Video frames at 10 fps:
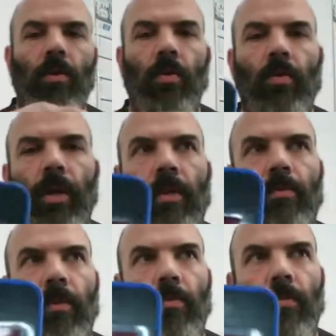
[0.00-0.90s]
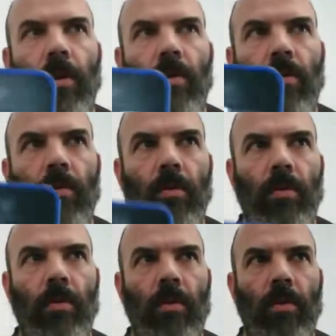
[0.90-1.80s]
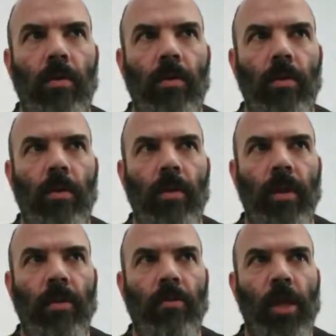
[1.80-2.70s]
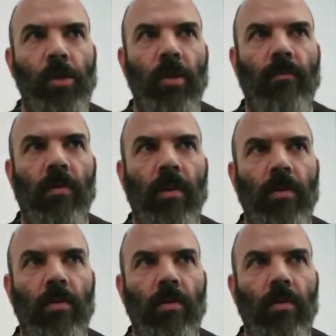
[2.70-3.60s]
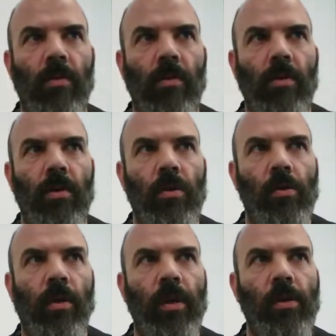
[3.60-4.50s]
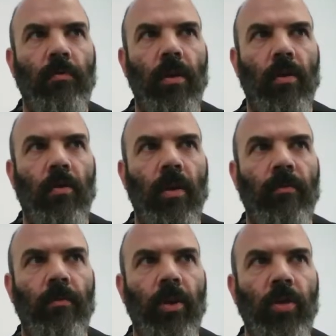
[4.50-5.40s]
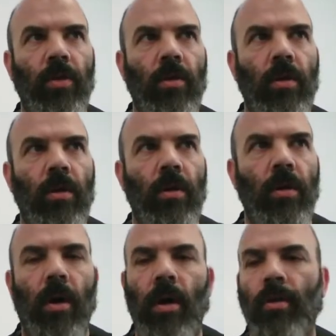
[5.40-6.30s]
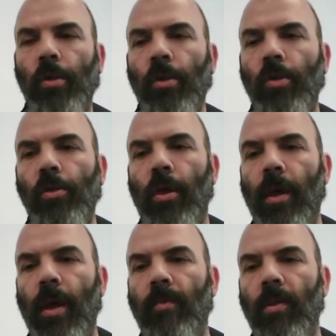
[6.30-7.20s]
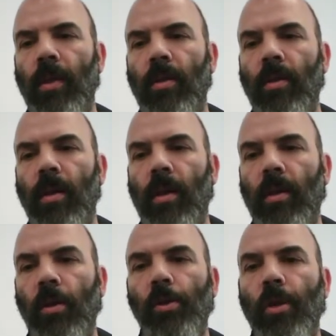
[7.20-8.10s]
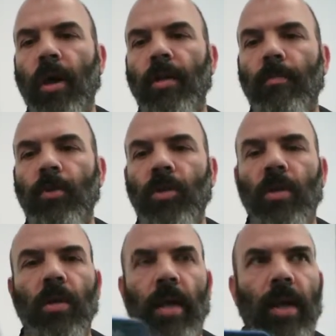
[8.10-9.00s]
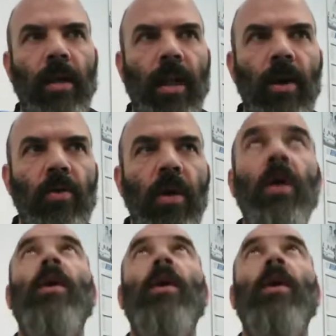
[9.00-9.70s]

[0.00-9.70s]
Roll that up a little better. Got the plastic cover on it. So lots of great information. This is ambient. This is sky temperature and cloud.